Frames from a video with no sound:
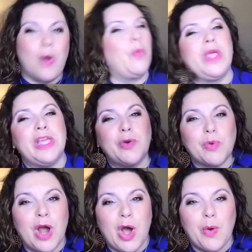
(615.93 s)
We
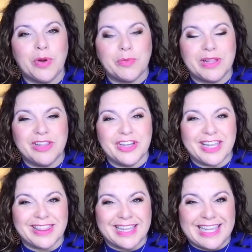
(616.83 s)
grow when we look
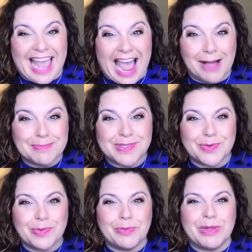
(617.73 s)
at the gaps,
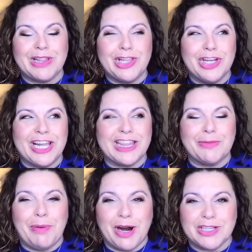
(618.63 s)
when we look at the
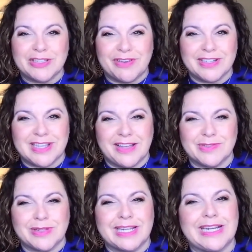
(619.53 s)
parts of
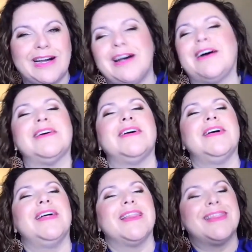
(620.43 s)
ourselves, we're like, oh,
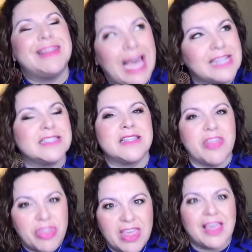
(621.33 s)
that's the
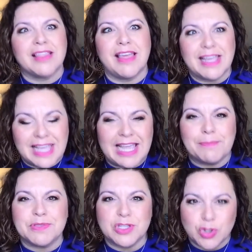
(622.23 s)
thing that
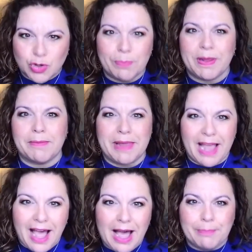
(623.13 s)
keeps tripping me
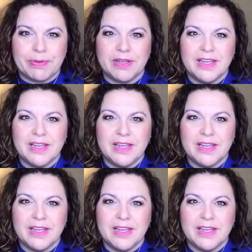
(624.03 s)
up.